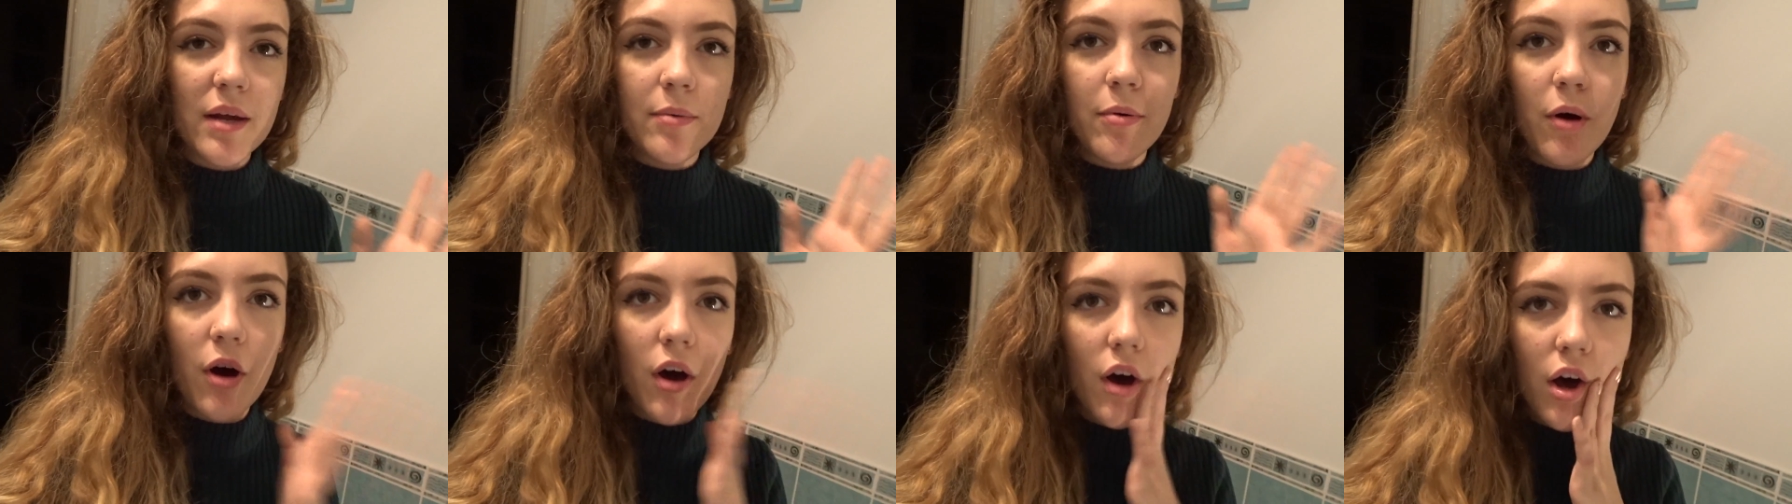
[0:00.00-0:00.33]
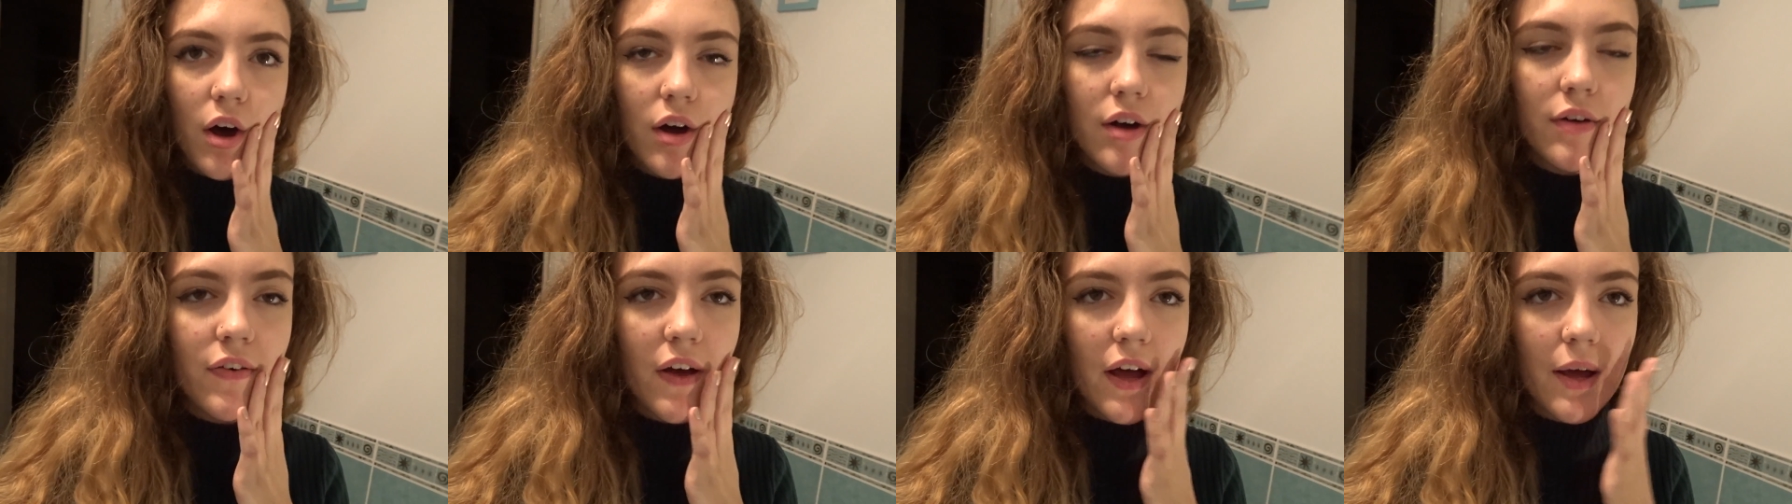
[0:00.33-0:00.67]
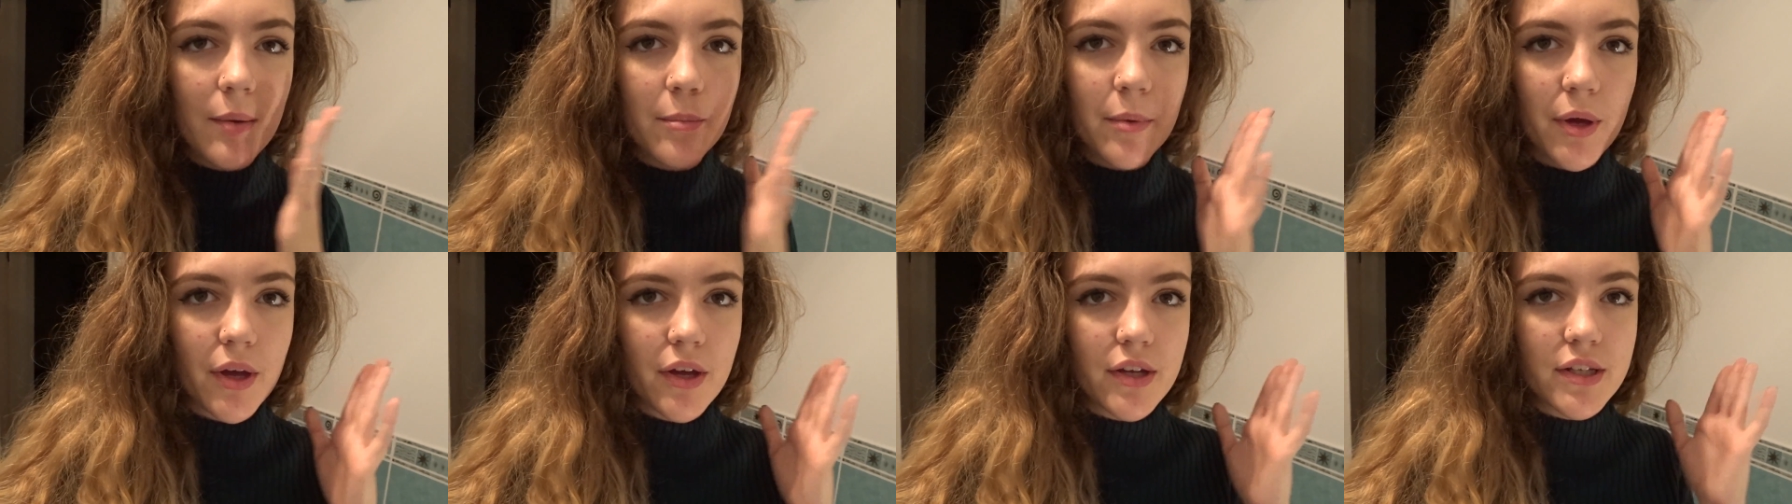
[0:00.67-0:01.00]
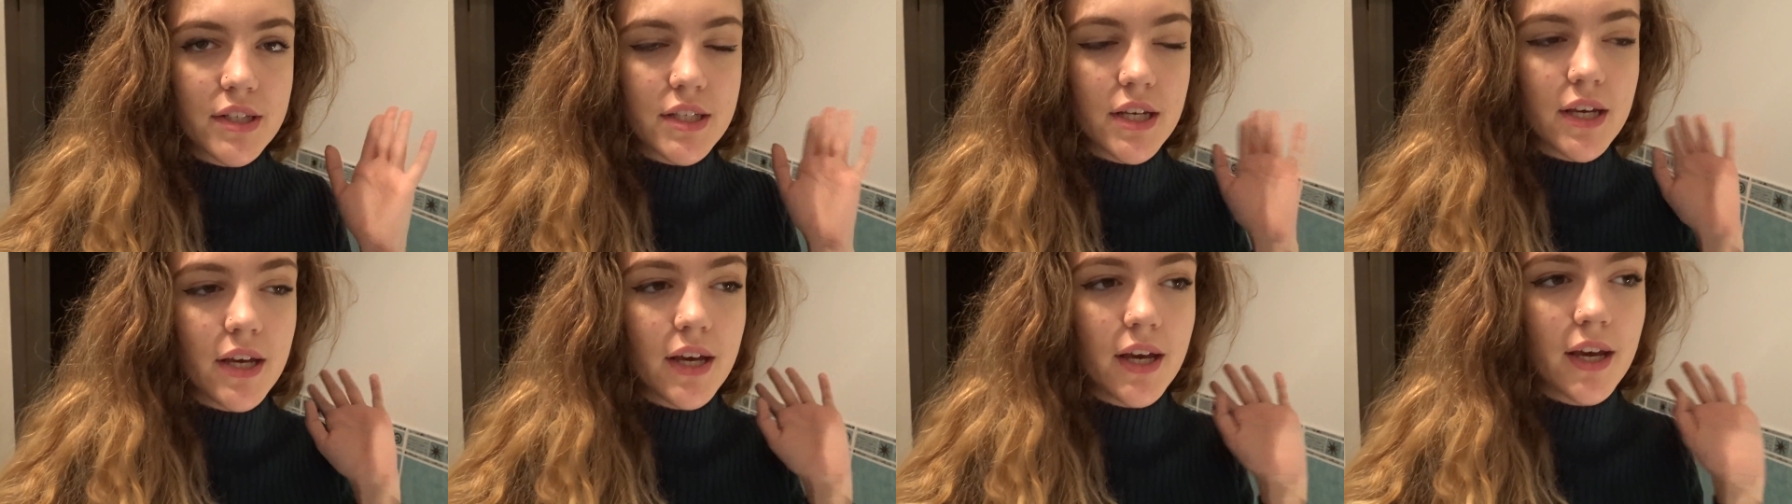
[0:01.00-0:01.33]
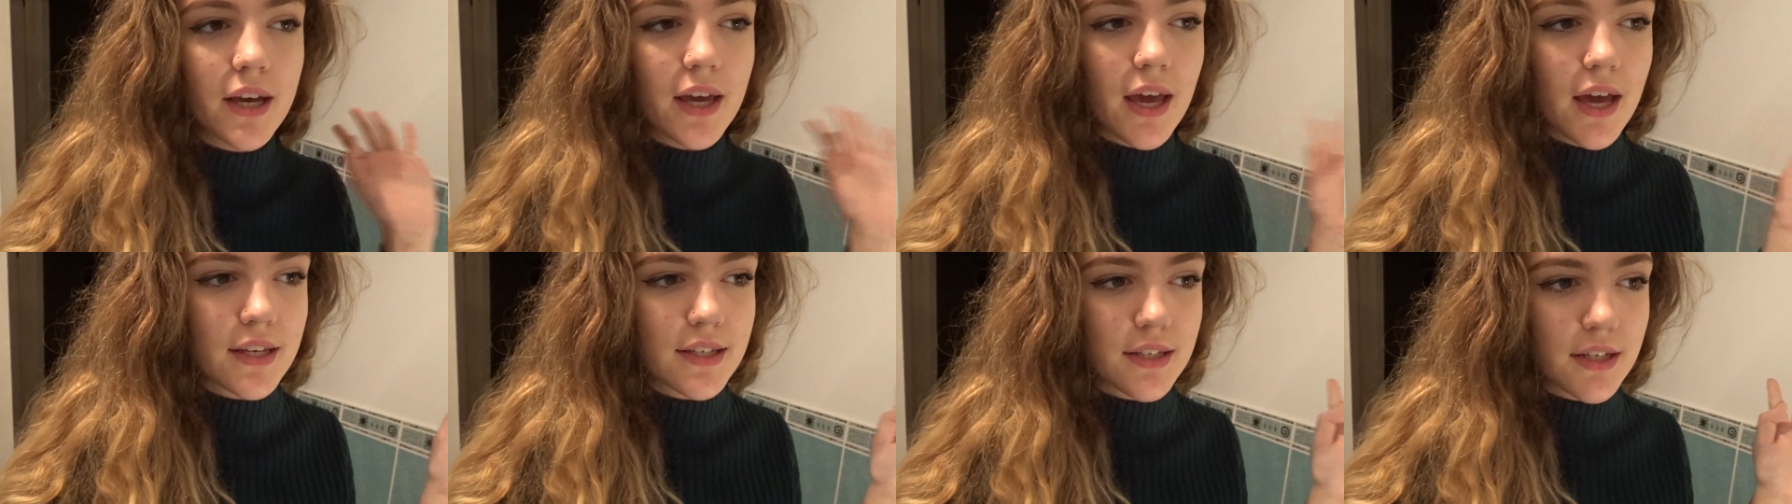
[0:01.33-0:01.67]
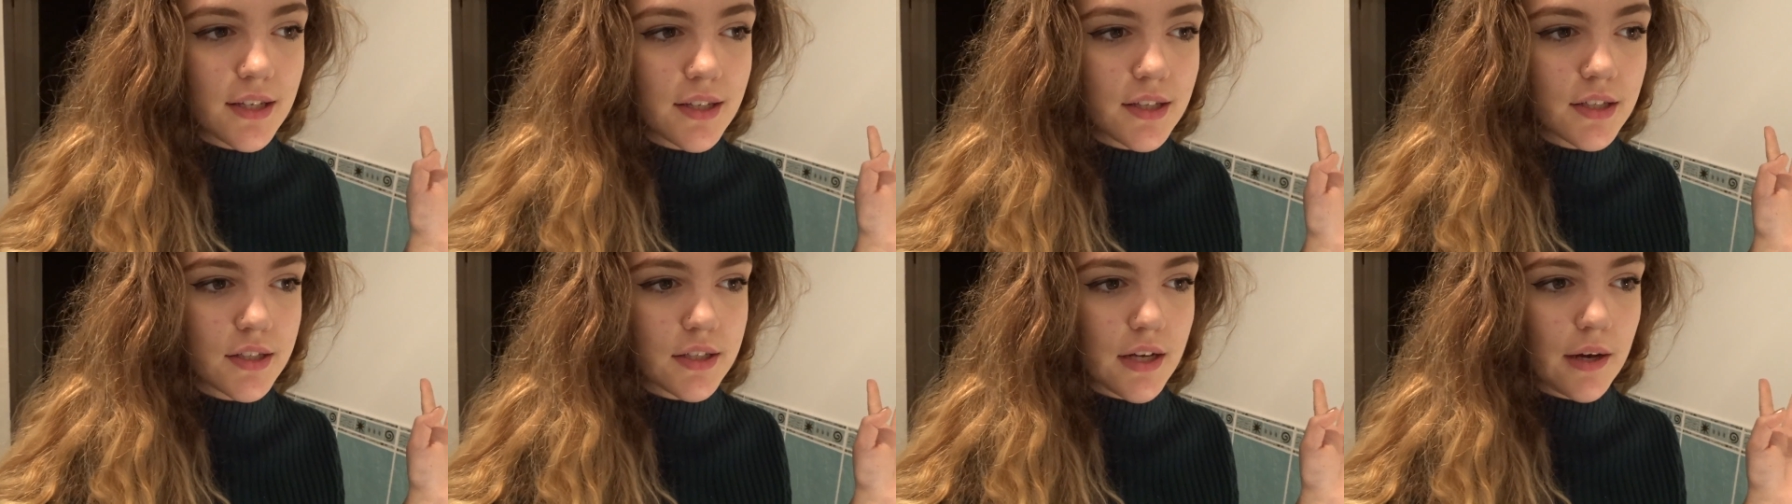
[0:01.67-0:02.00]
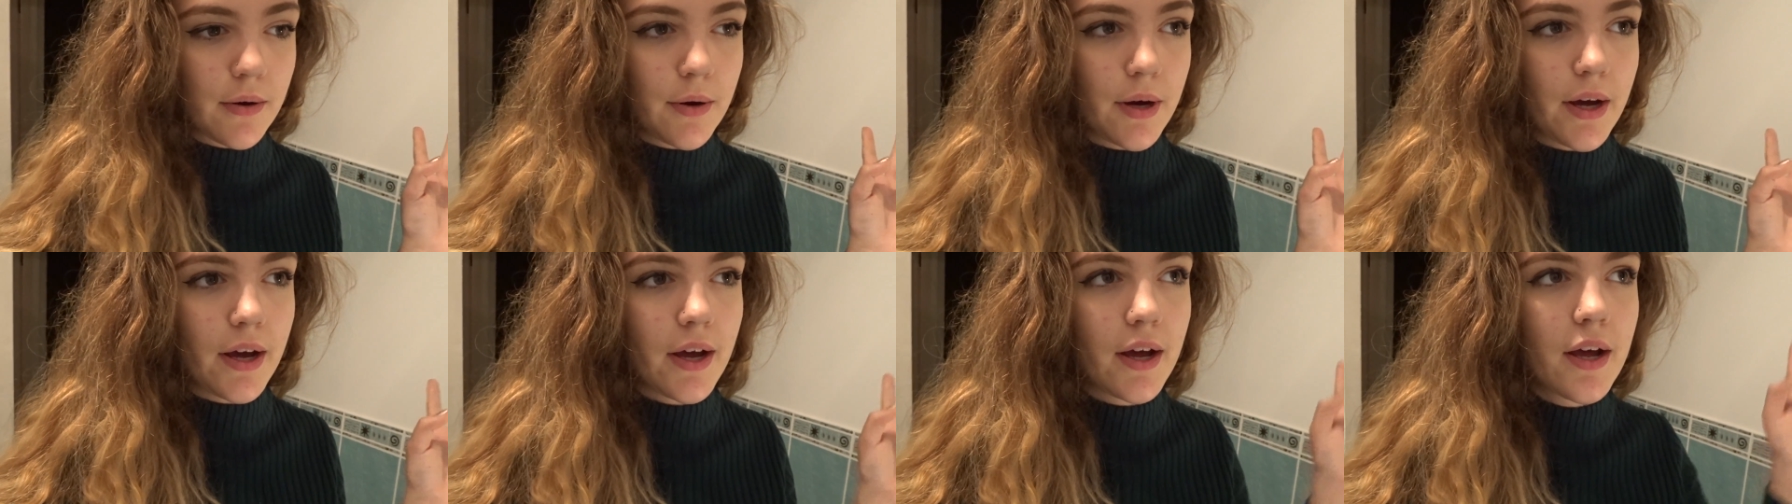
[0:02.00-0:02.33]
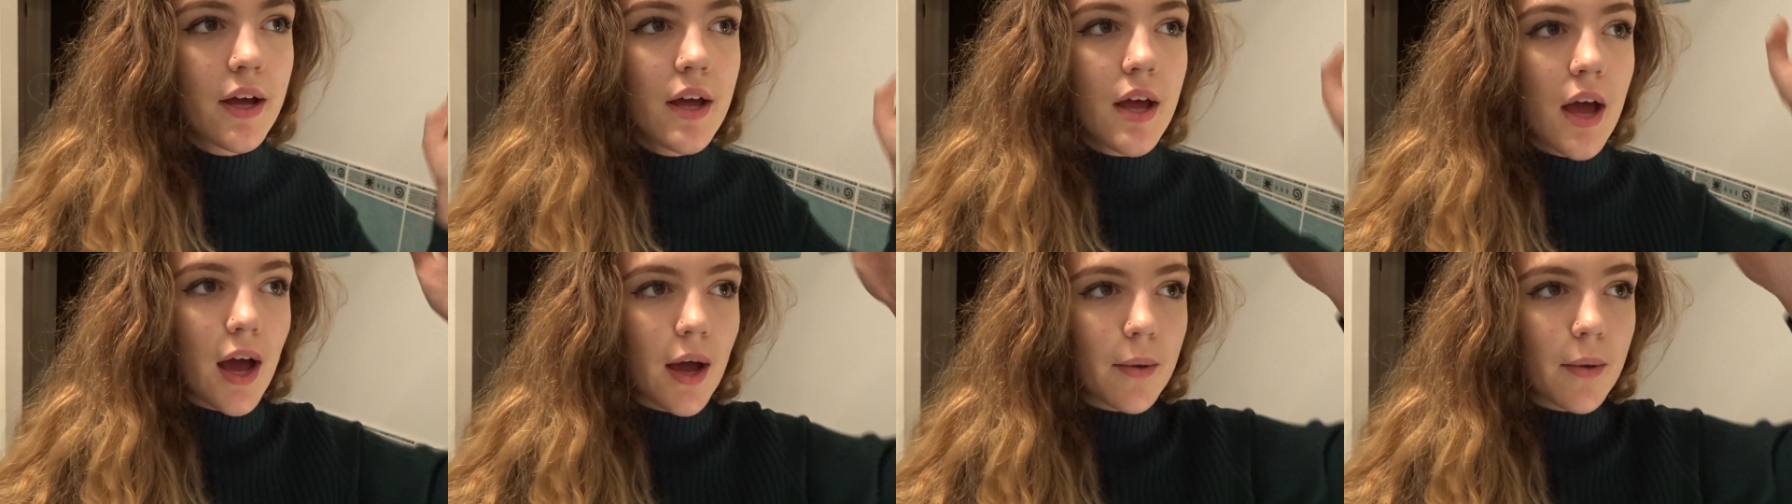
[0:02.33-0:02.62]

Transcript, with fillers: makeup off, I'm going to get in the shower,